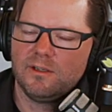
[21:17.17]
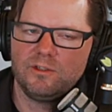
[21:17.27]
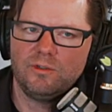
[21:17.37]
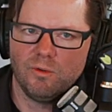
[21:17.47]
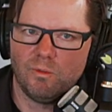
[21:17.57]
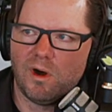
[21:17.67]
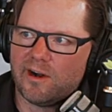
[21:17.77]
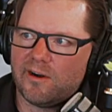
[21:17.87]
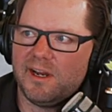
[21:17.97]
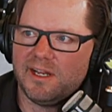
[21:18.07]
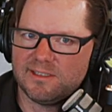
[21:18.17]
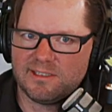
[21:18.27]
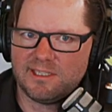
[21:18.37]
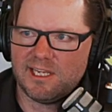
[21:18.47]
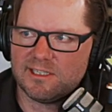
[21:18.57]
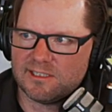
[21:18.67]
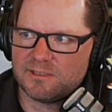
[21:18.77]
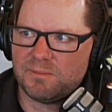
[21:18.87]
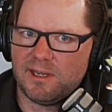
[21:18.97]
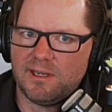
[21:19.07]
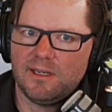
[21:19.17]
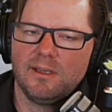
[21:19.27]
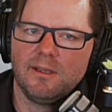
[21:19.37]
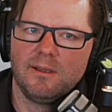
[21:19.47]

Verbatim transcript: to the water and stay suspended.